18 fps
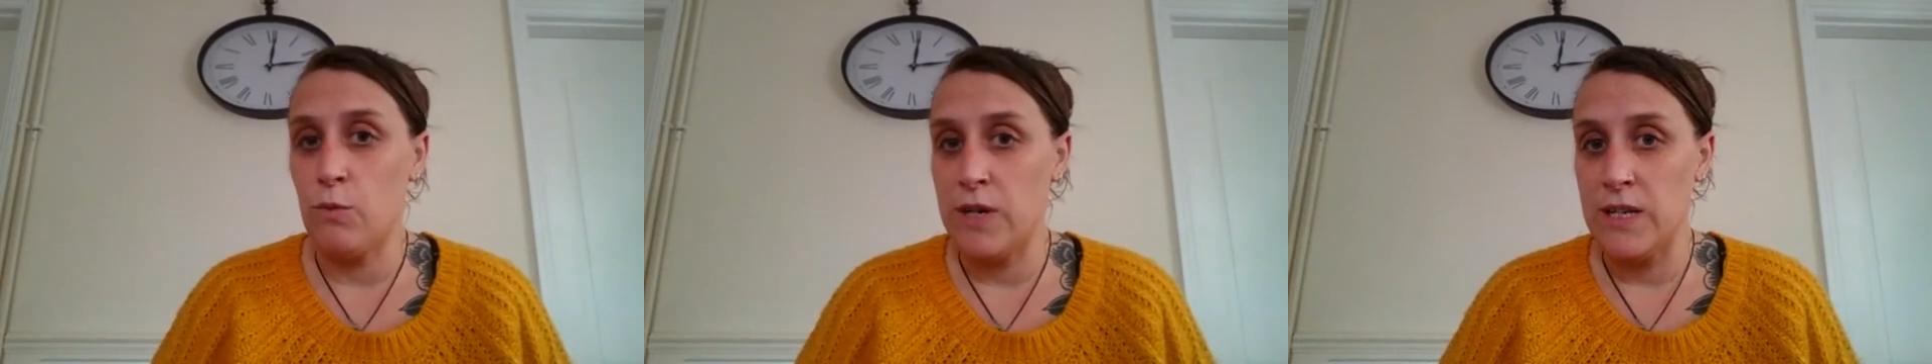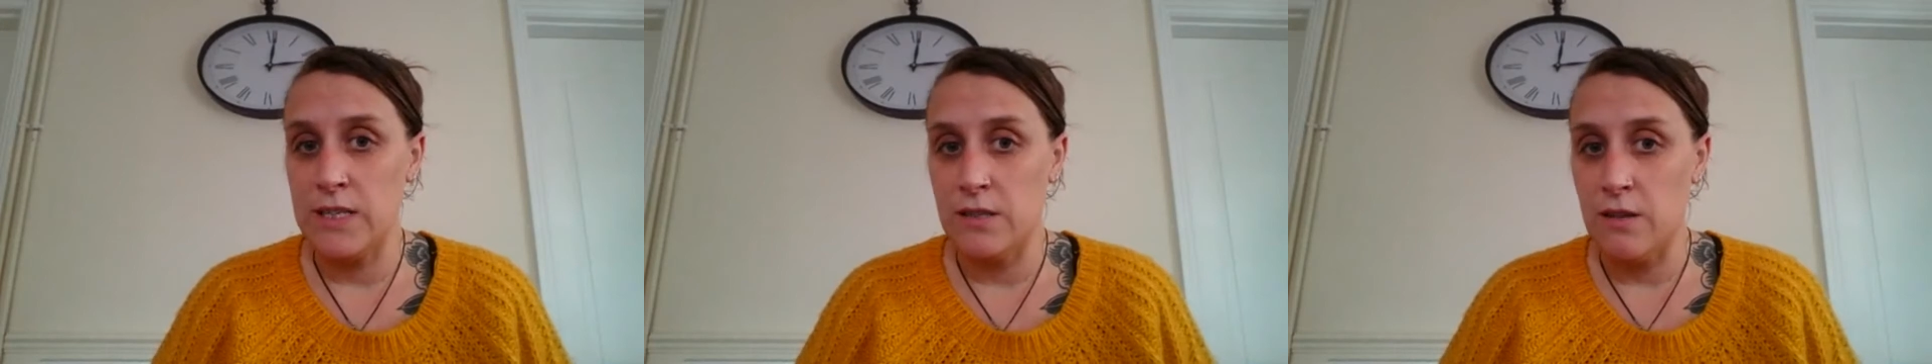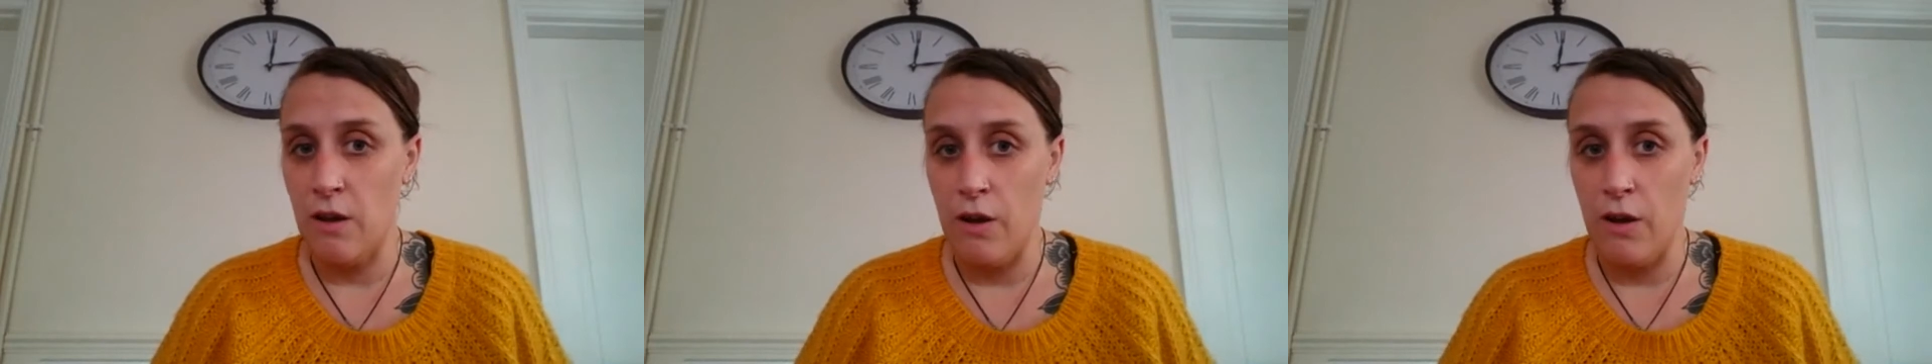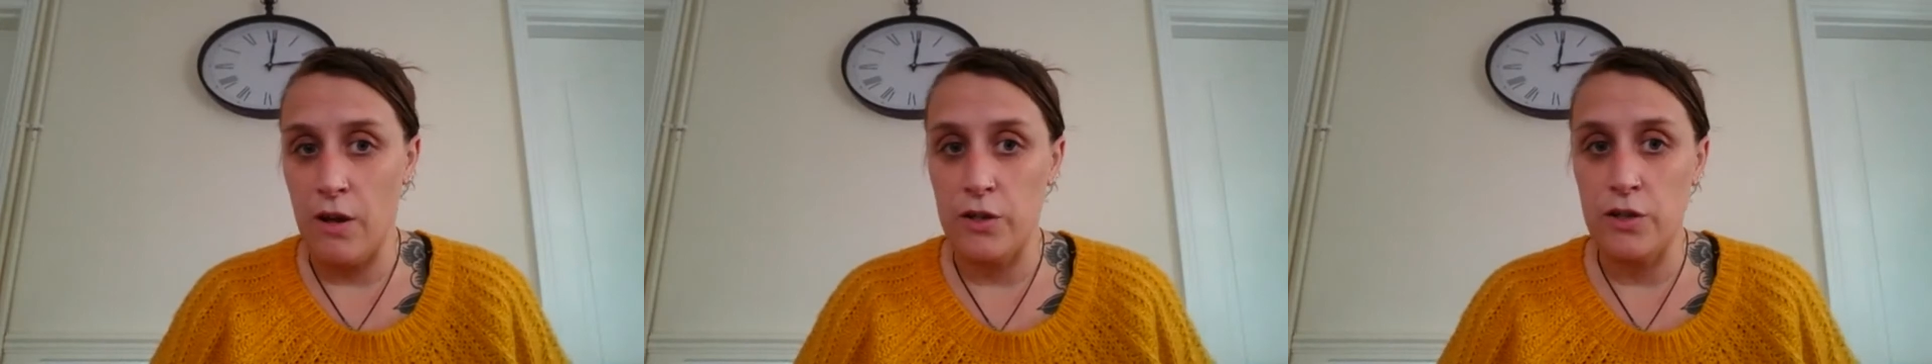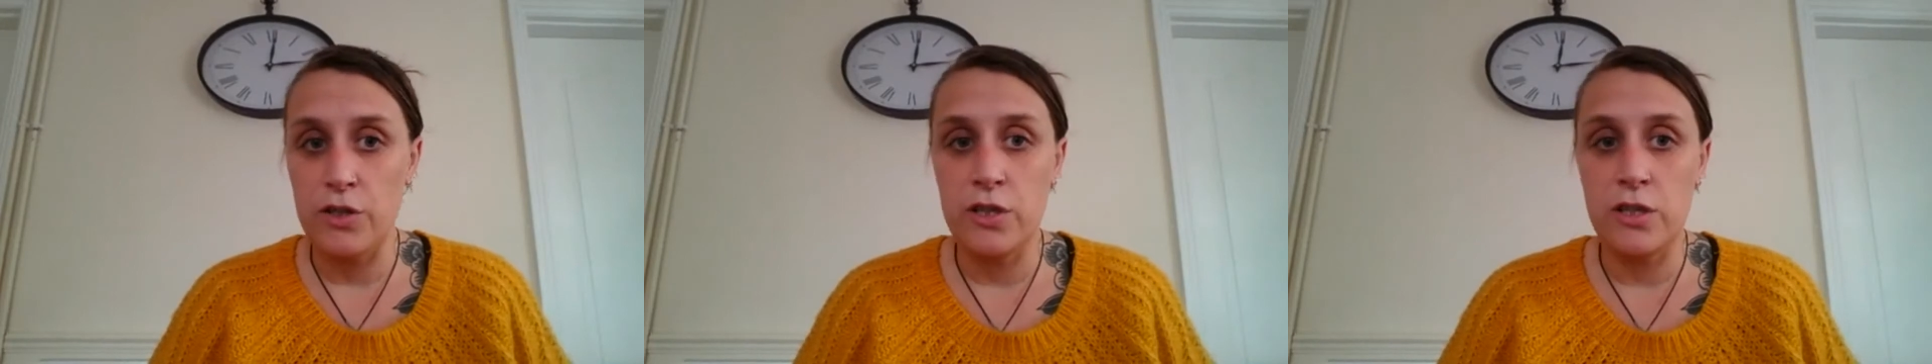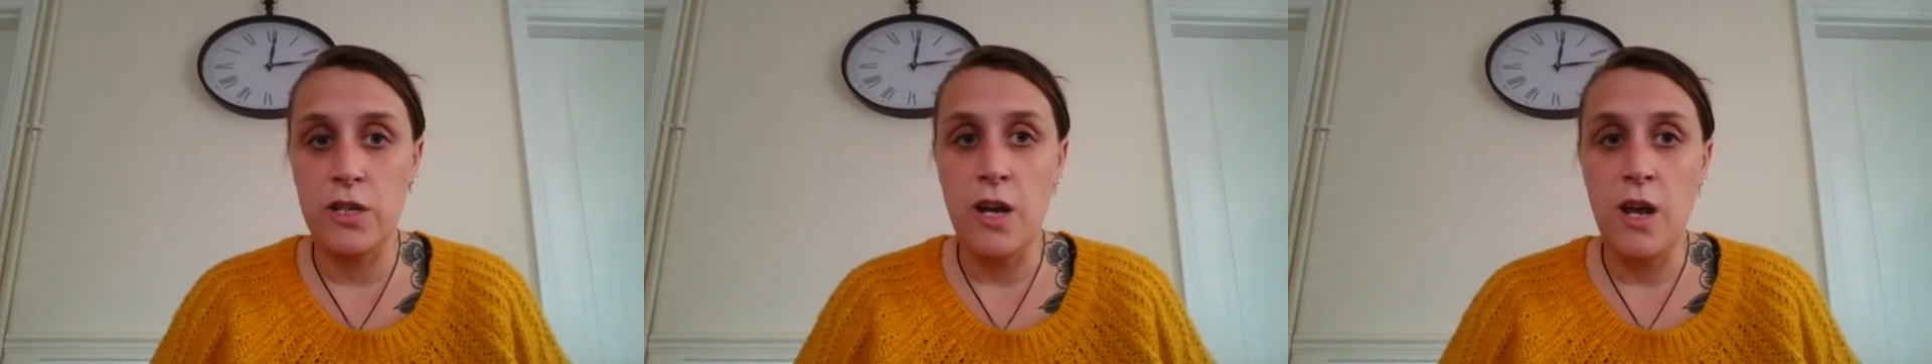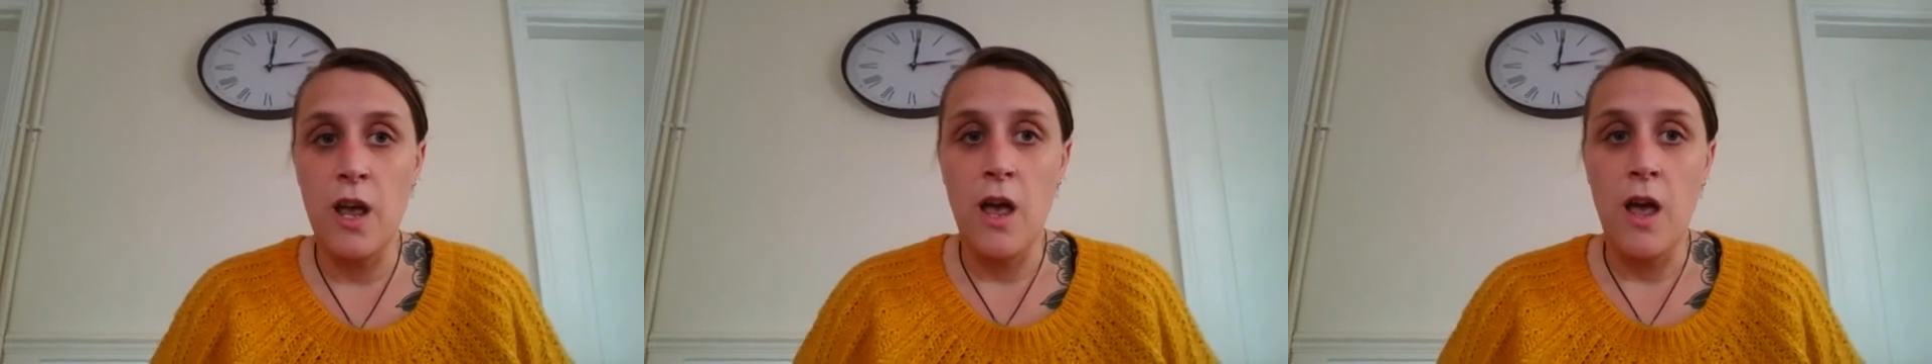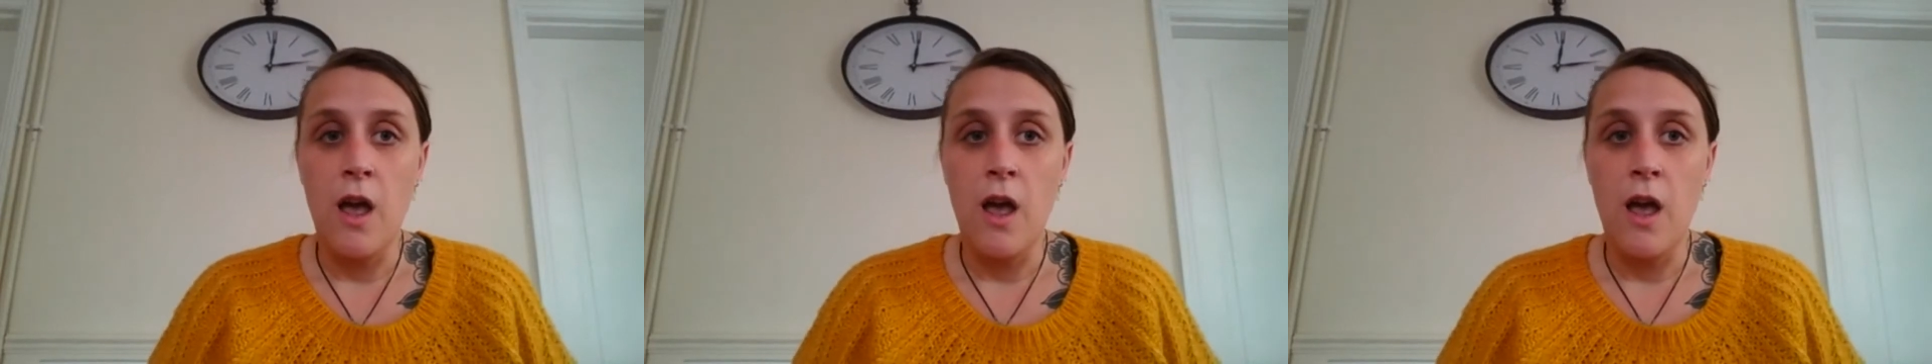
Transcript: research,